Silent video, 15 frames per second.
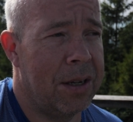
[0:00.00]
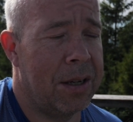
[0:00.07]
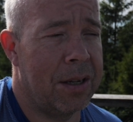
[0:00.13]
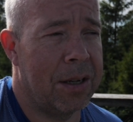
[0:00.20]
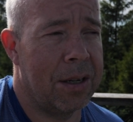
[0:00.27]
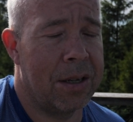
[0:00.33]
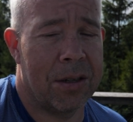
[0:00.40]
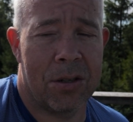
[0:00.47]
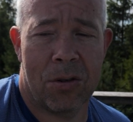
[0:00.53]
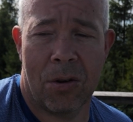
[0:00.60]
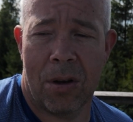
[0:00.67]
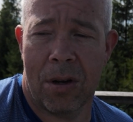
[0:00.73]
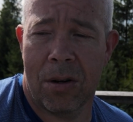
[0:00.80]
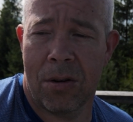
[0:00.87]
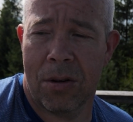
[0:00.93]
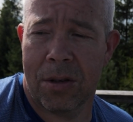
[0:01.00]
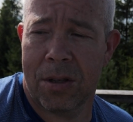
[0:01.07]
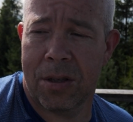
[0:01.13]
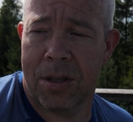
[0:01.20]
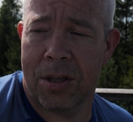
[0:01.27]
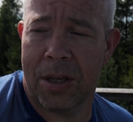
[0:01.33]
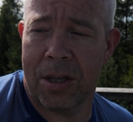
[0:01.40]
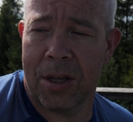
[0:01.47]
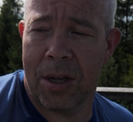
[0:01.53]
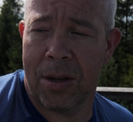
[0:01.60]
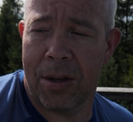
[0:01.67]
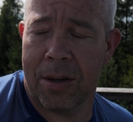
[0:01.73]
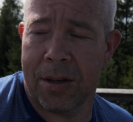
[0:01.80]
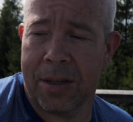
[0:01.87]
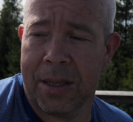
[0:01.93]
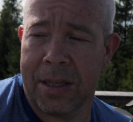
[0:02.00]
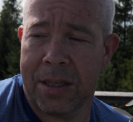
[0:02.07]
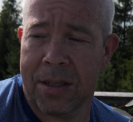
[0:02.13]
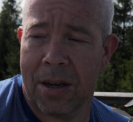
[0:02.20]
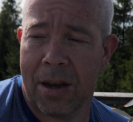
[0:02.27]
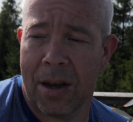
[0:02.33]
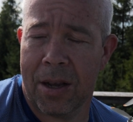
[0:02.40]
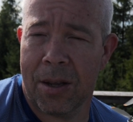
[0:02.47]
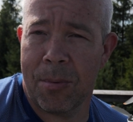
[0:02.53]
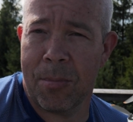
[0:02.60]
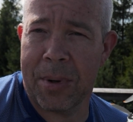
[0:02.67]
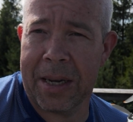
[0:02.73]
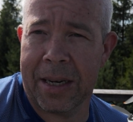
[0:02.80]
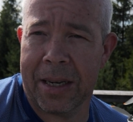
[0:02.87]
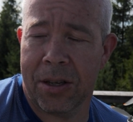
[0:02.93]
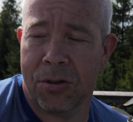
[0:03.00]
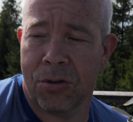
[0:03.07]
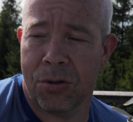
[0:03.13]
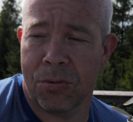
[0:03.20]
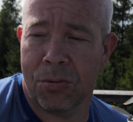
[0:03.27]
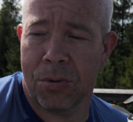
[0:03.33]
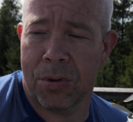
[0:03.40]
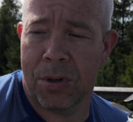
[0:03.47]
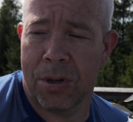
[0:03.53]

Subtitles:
so I got the DJI Mini 2.